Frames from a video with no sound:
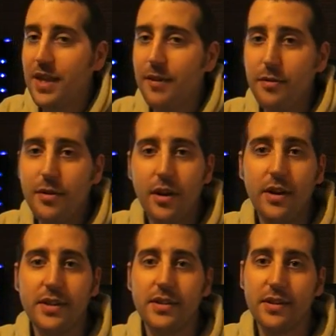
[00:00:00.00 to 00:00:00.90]
if you
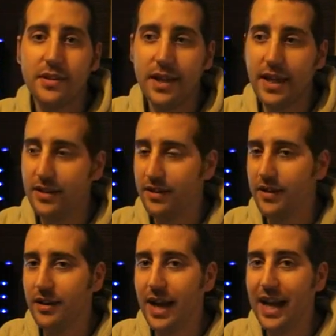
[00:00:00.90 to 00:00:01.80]
guys as a snared
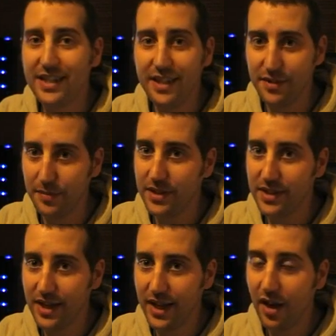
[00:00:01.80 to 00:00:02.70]
actually have something to
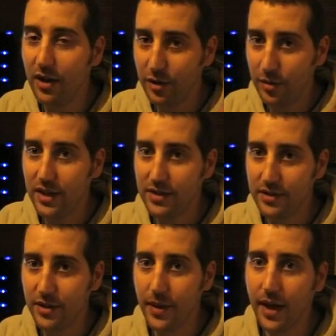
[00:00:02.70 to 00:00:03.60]
say, I do listen
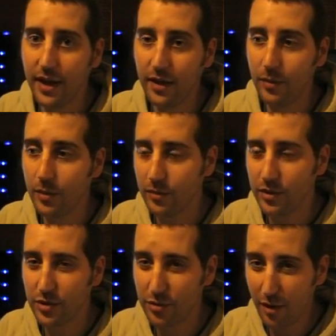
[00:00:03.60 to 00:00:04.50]
to it and I will
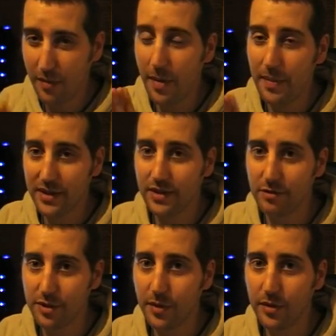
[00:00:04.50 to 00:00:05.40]
try my best to
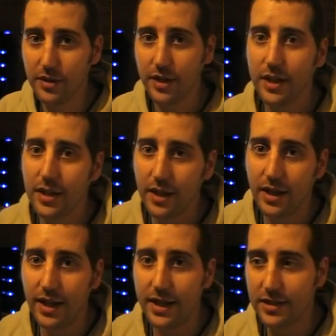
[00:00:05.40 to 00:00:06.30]
respond.
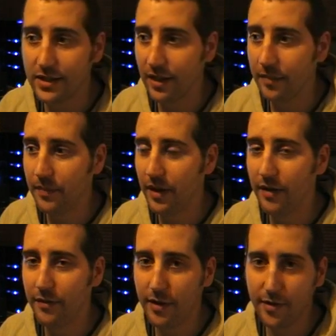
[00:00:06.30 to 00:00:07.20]
It's um, a
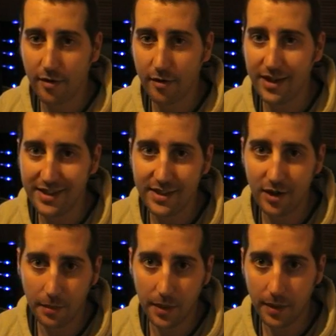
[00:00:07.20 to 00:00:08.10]
very crazy
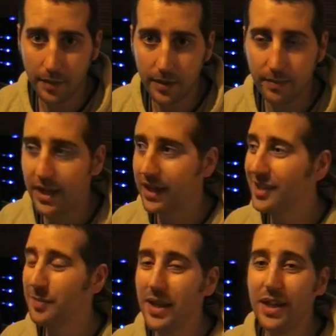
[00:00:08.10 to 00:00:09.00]
time at the moment.
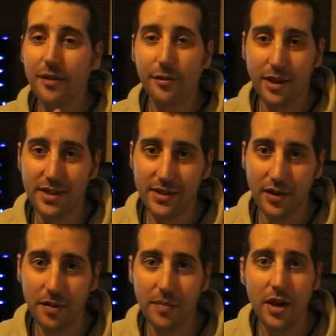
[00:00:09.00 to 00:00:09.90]
Speaking of crazy
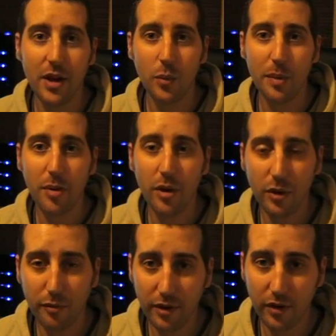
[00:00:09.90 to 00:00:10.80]
time, we put an
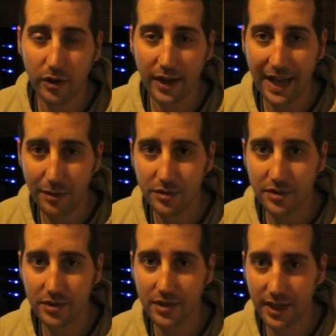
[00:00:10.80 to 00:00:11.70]
offer in on a
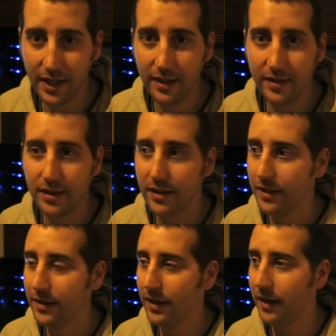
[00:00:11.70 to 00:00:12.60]
house today,
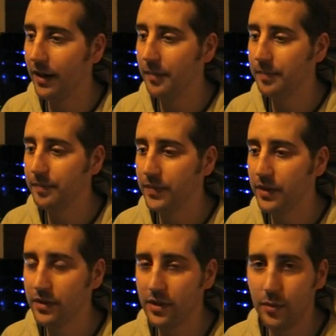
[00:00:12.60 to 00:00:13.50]
um,
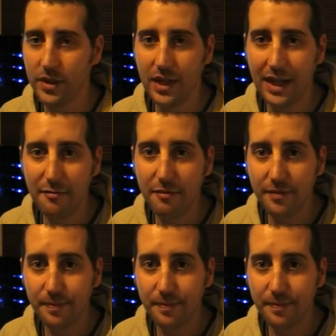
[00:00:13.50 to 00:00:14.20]
somewhere to live,